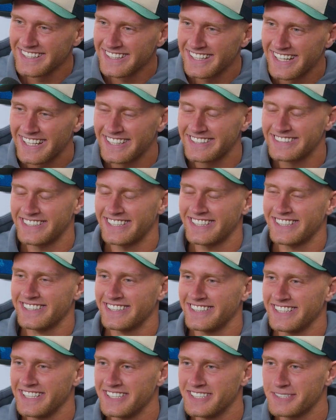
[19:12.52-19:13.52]
Yeah,
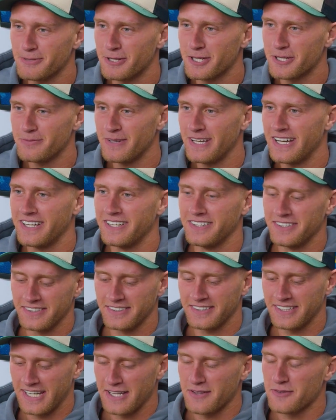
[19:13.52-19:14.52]
exactly. And you spoke about
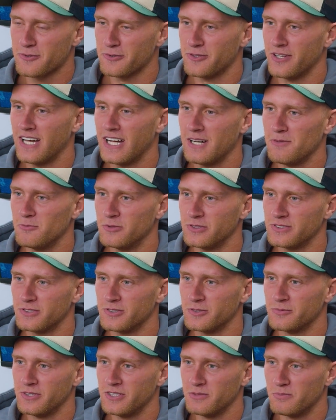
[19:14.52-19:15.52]
getting through the hub was
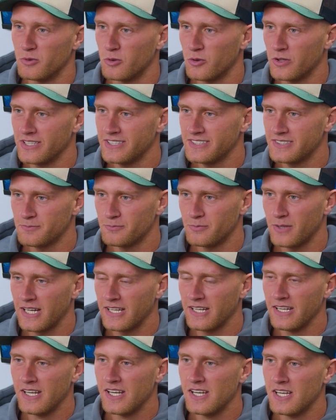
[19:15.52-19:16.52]
good with the boys,
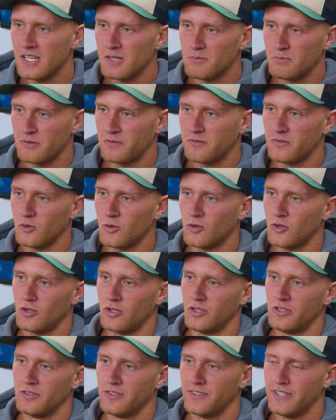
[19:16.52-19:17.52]
but
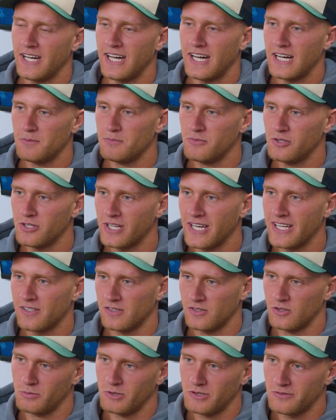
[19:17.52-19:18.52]
before the hub, you had a
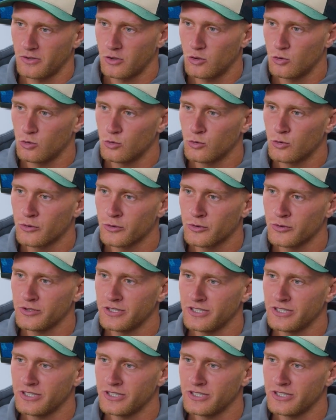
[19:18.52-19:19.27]
little bit of a cool crew.